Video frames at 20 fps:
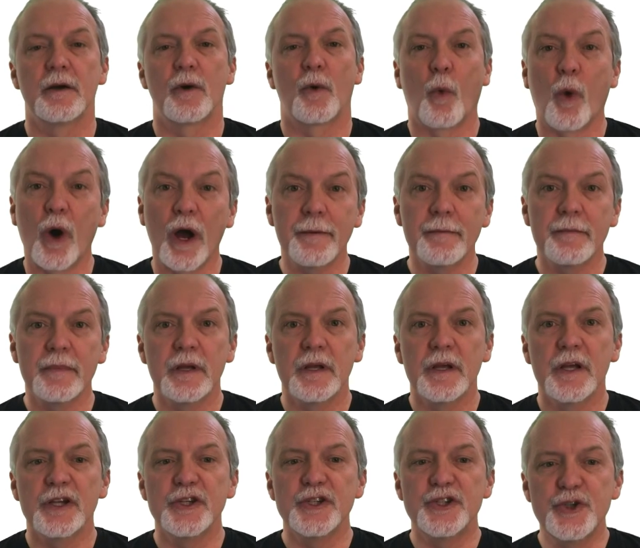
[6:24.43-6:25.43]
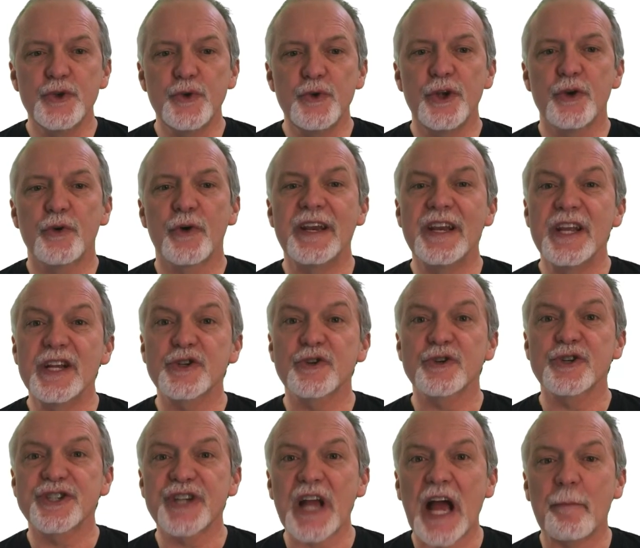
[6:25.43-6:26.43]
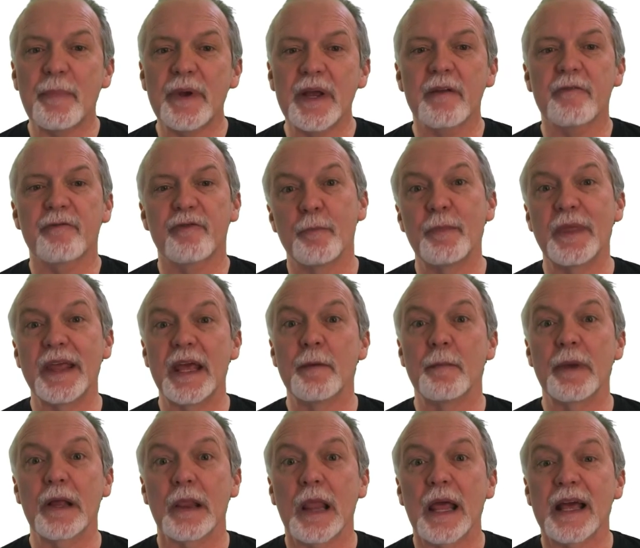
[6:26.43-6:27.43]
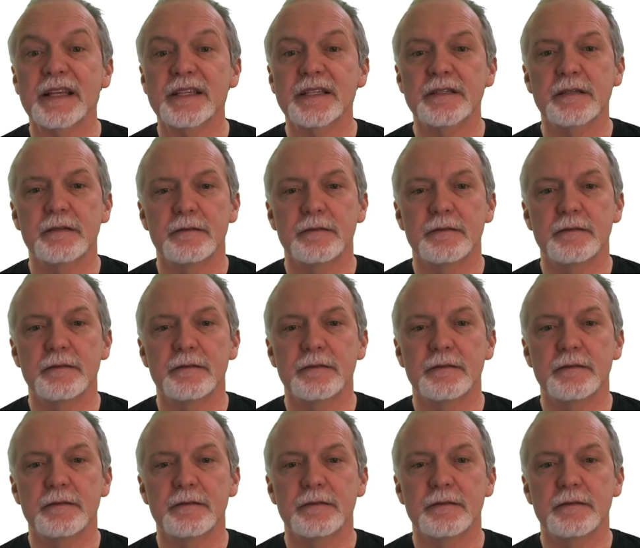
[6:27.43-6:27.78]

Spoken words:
1. Do your initial shopping from the MLS,